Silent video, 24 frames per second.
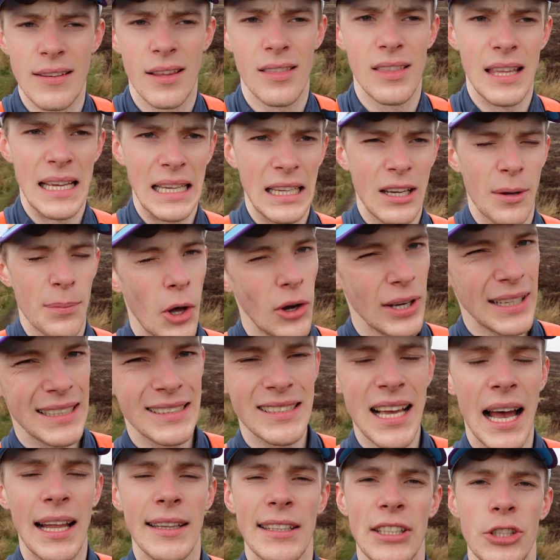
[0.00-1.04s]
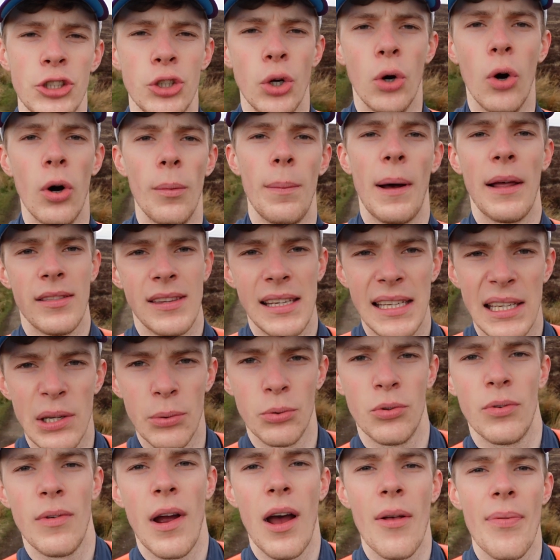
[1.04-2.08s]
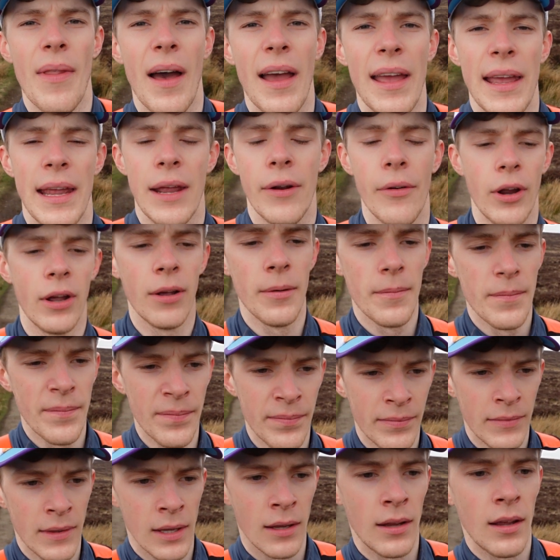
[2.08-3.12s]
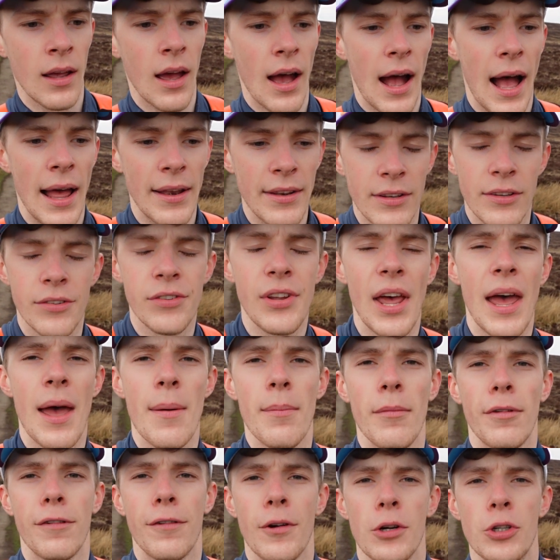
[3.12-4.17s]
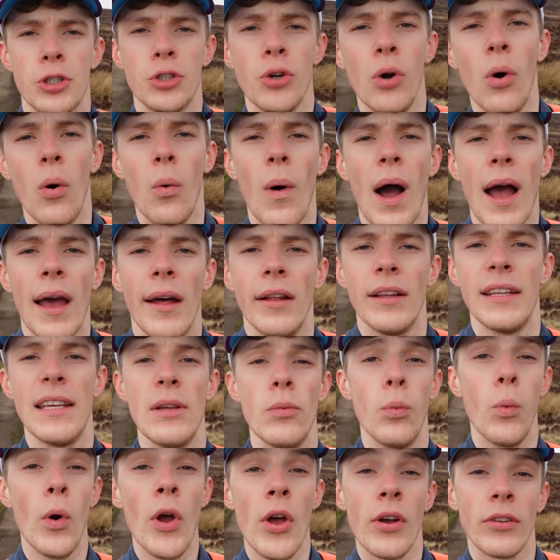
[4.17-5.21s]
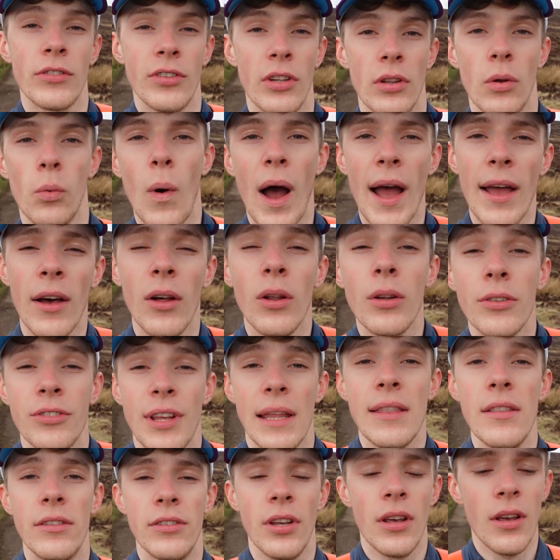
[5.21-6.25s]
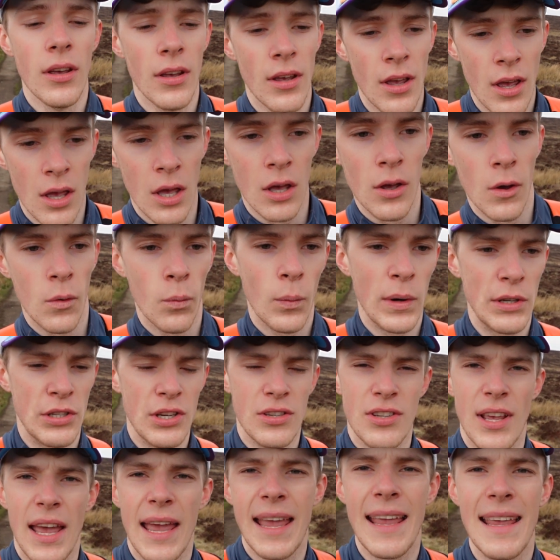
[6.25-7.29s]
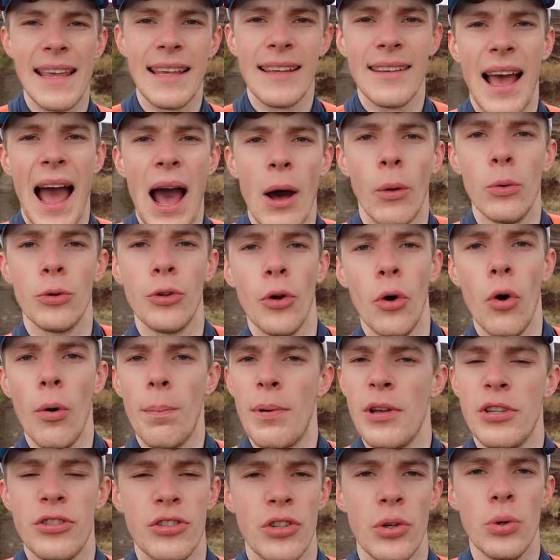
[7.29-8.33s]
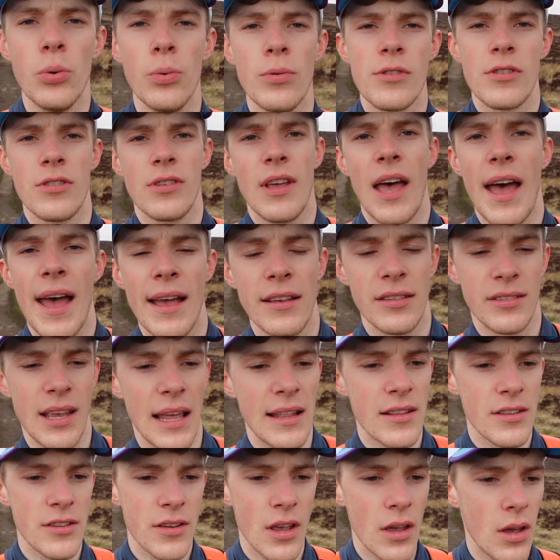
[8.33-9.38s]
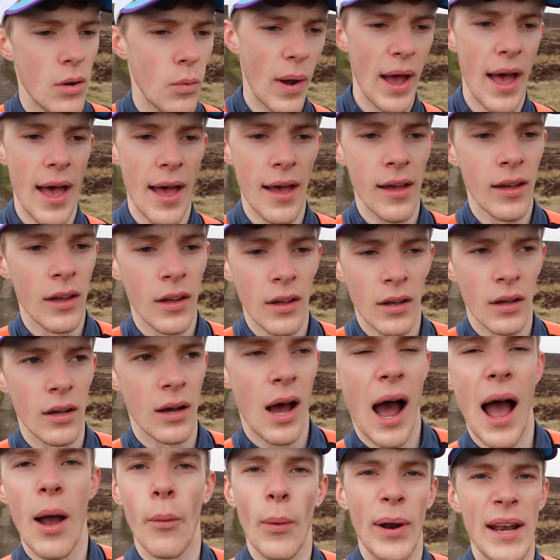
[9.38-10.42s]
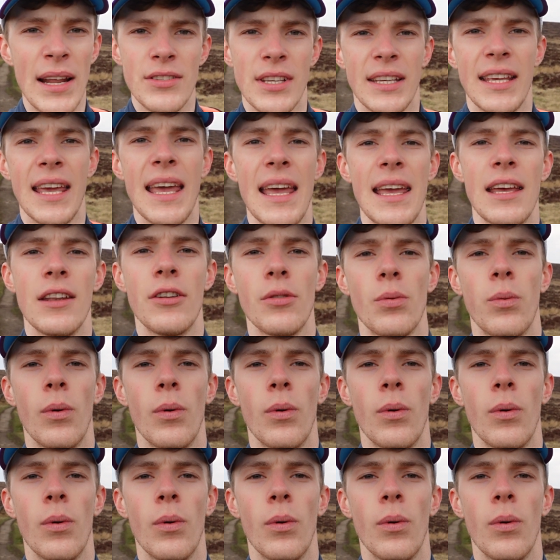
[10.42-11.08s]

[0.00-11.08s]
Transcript: I think. I'm not exactly sure, but I think it was around that era. And for a short while, he worked at the Whitehall Centre, which is a outdoor pursuits centre where I went as a kid.